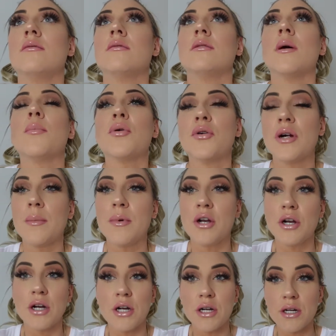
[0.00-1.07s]
the
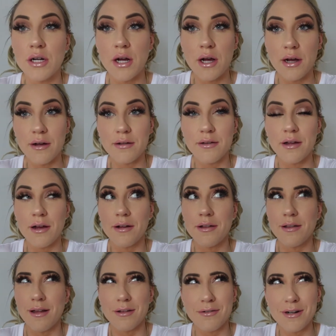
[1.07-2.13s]
perimeter.
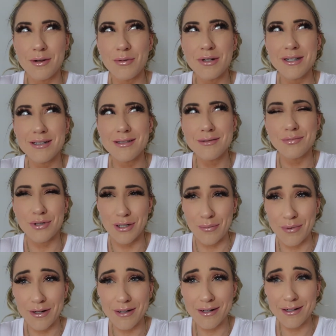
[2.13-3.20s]
Is that the right word?
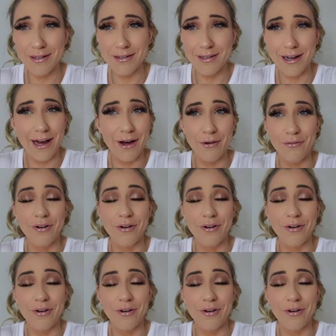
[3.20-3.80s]
Perimeter? I don't